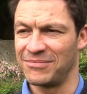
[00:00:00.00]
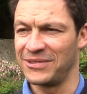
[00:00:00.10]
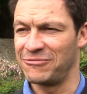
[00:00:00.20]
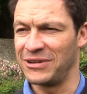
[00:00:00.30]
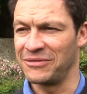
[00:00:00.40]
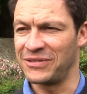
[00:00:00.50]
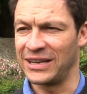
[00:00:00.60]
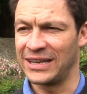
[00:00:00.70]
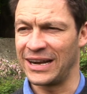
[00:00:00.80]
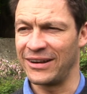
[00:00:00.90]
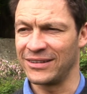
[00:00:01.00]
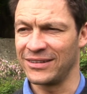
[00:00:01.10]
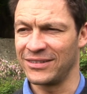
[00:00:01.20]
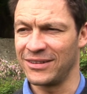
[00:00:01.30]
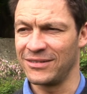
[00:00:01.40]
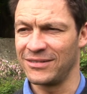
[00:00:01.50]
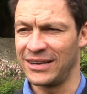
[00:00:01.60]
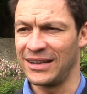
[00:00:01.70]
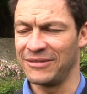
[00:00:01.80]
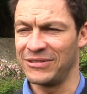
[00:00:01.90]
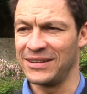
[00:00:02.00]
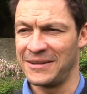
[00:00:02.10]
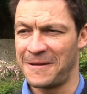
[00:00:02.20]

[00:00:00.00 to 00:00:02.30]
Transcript: a really funny character. So yeah, I loved it.